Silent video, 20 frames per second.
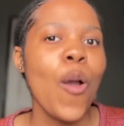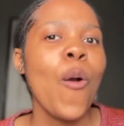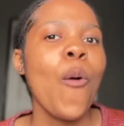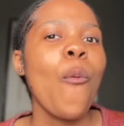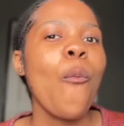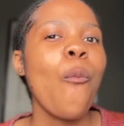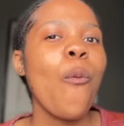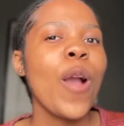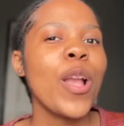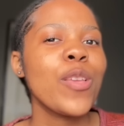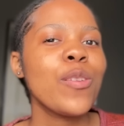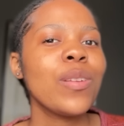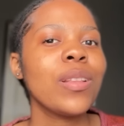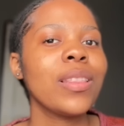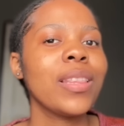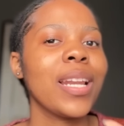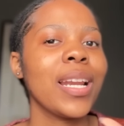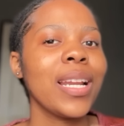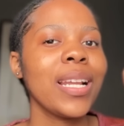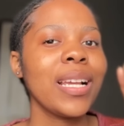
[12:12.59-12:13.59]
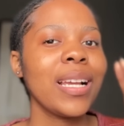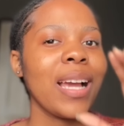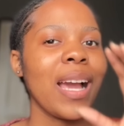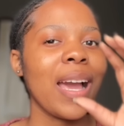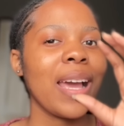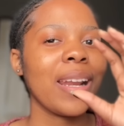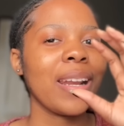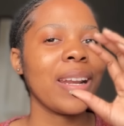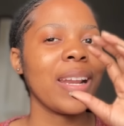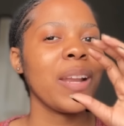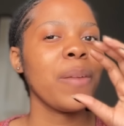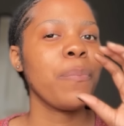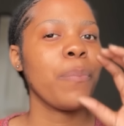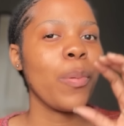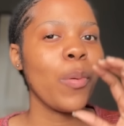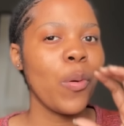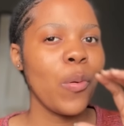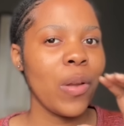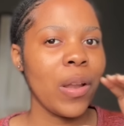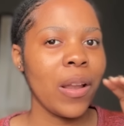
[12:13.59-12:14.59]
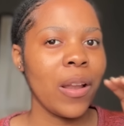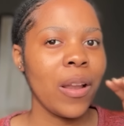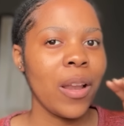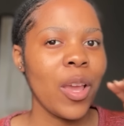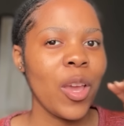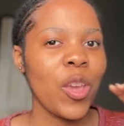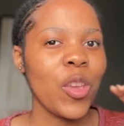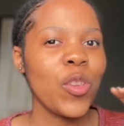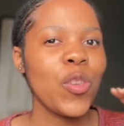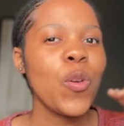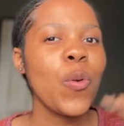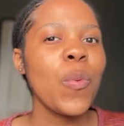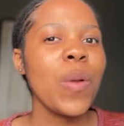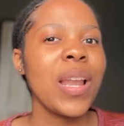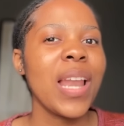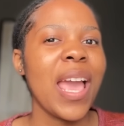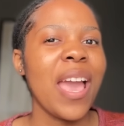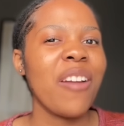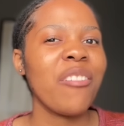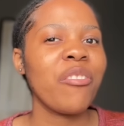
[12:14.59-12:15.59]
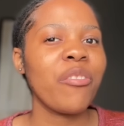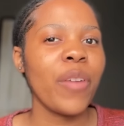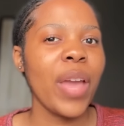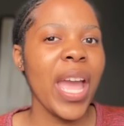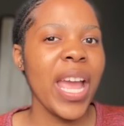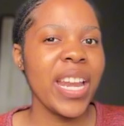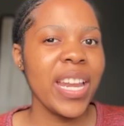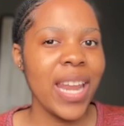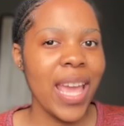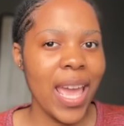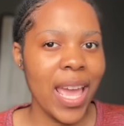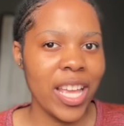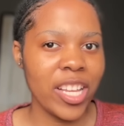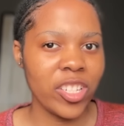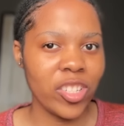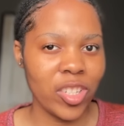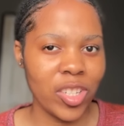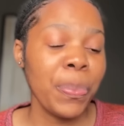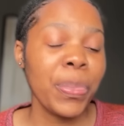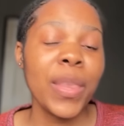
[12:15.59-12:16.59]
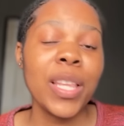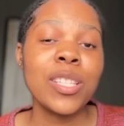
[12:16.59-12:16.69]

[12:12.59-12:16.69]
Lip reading: when you drink Red Bull, you will have energy.